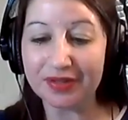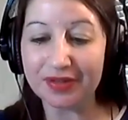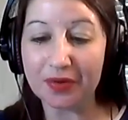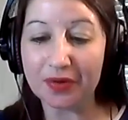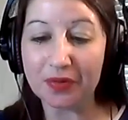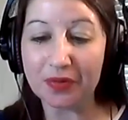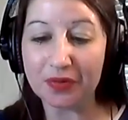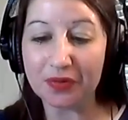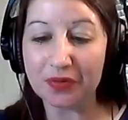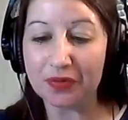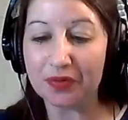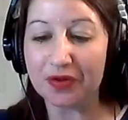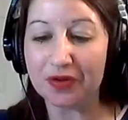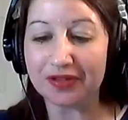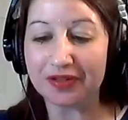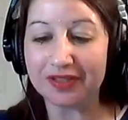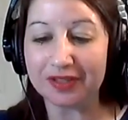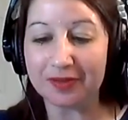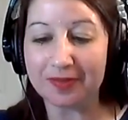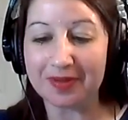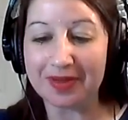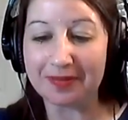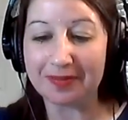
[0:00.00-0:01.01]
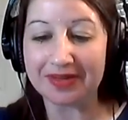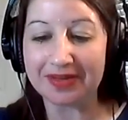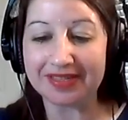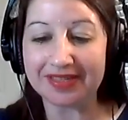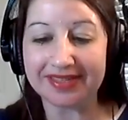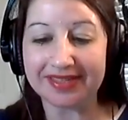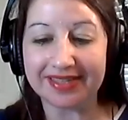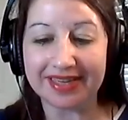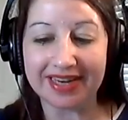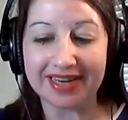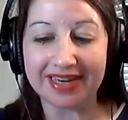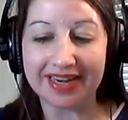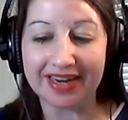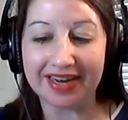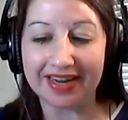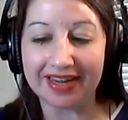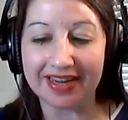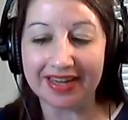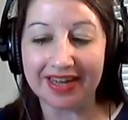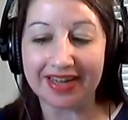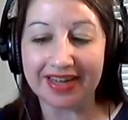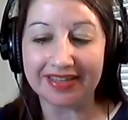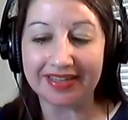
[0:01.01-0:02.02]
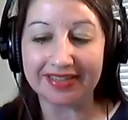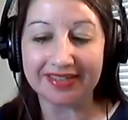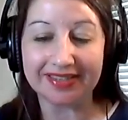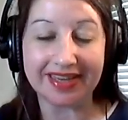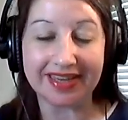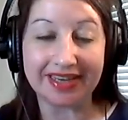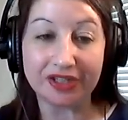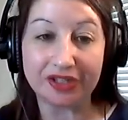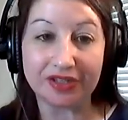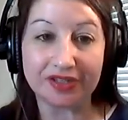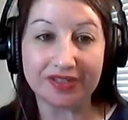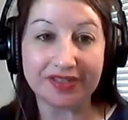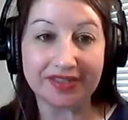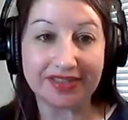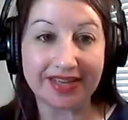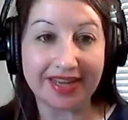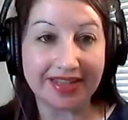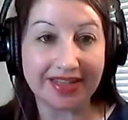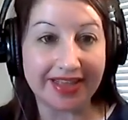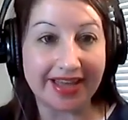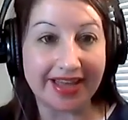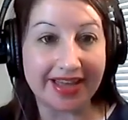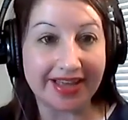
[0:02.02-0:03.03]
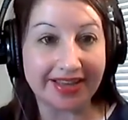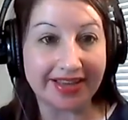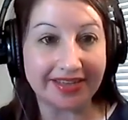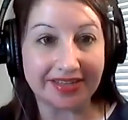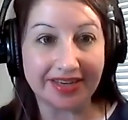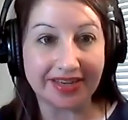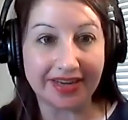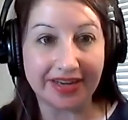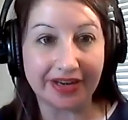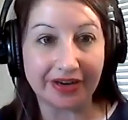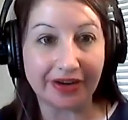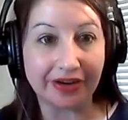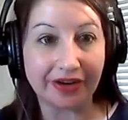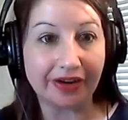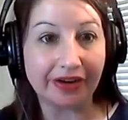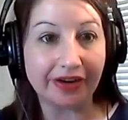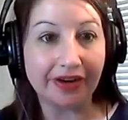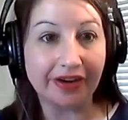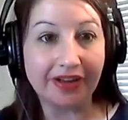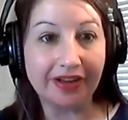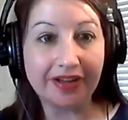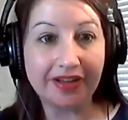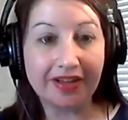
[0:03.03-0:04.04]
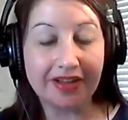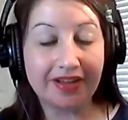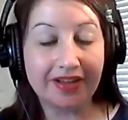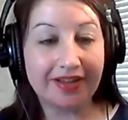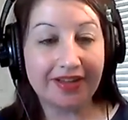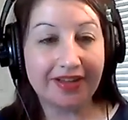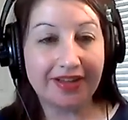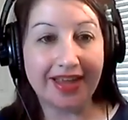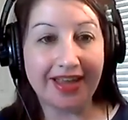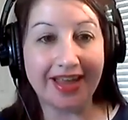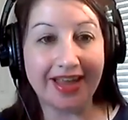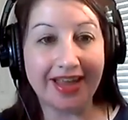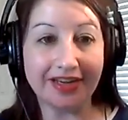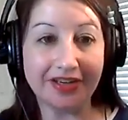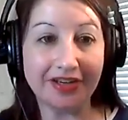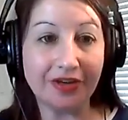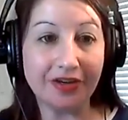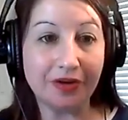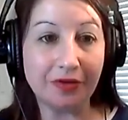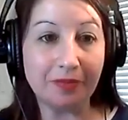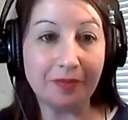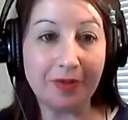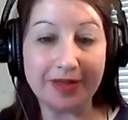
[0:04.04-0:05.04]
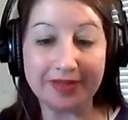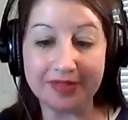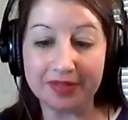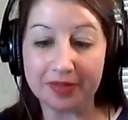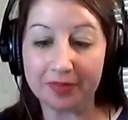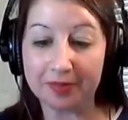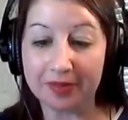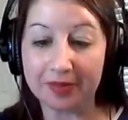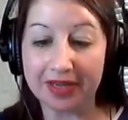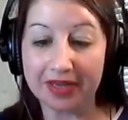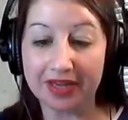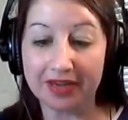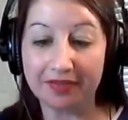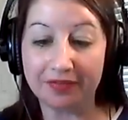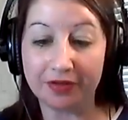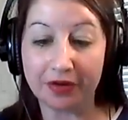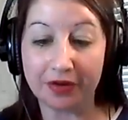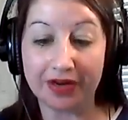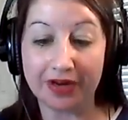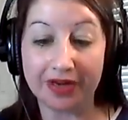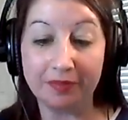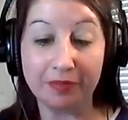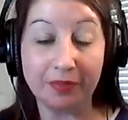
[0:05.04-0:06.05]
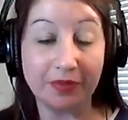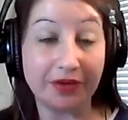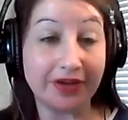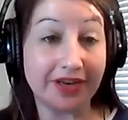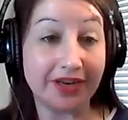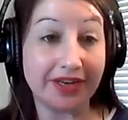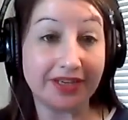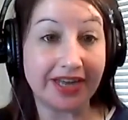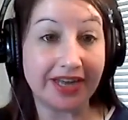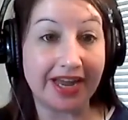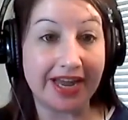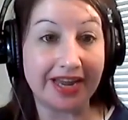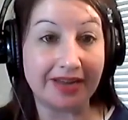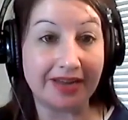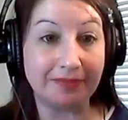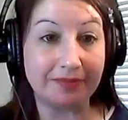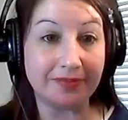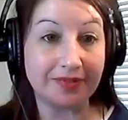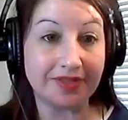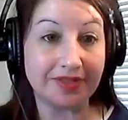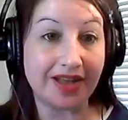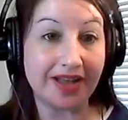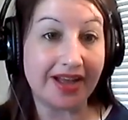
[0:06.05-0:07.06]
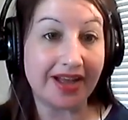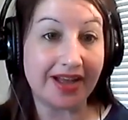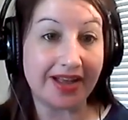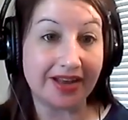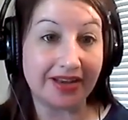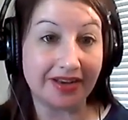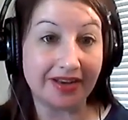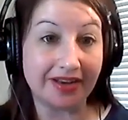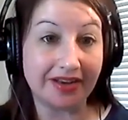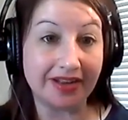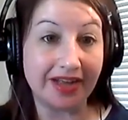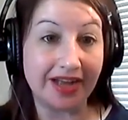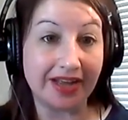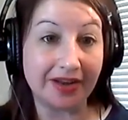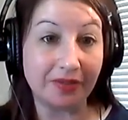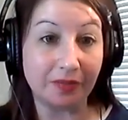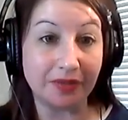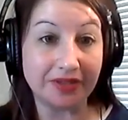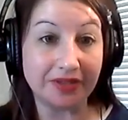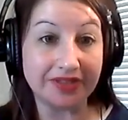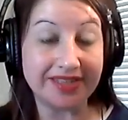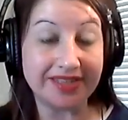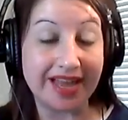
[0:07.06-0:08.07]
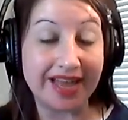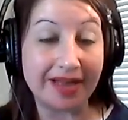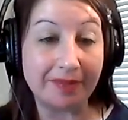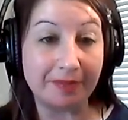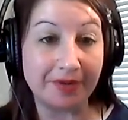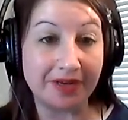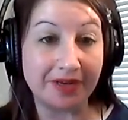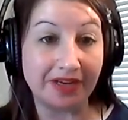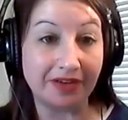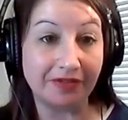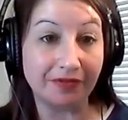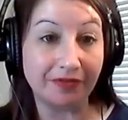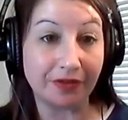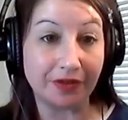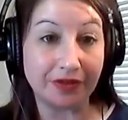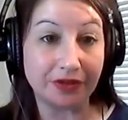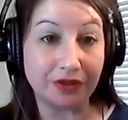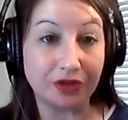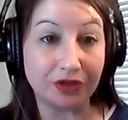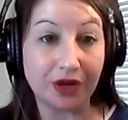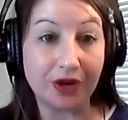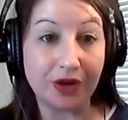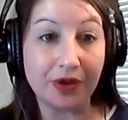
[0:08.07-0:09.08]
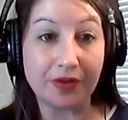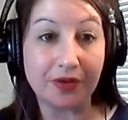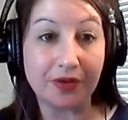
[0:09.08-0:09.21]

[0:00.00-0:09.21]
so cool to be able to sit on sessions like that, to hear and, you know, possibly give your input at times on what's happening for the show.